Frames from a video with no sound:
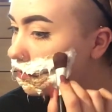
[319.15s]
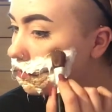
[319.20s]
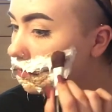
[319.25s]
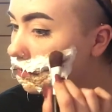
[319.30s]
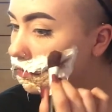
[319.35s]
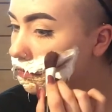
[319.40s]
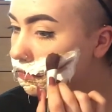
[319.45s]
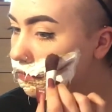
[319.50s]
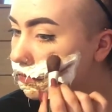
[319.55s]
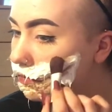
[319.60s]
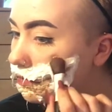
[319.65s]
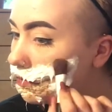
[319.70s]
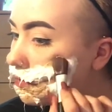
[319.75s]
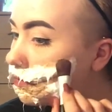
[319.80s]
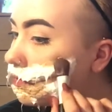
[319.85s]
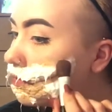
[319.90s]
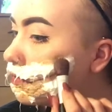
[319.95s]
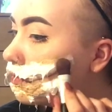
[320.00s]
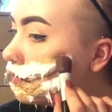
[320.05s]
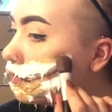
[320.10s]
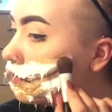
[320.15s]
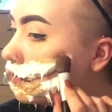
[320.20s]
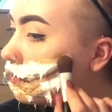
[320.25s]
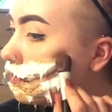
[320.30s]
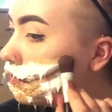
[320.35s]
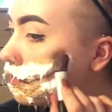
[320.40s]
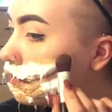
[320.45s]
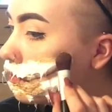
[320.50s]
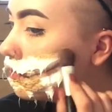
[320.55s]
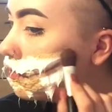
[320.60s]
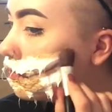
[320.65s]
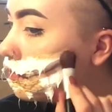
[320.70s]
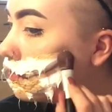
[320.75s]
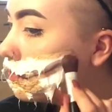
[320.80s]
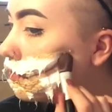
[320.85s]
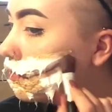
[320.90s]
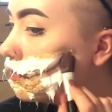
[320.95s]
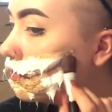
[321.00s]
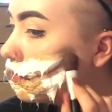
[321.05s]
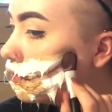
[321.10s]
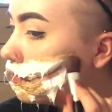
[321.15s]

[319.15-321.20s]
putting the foundation on,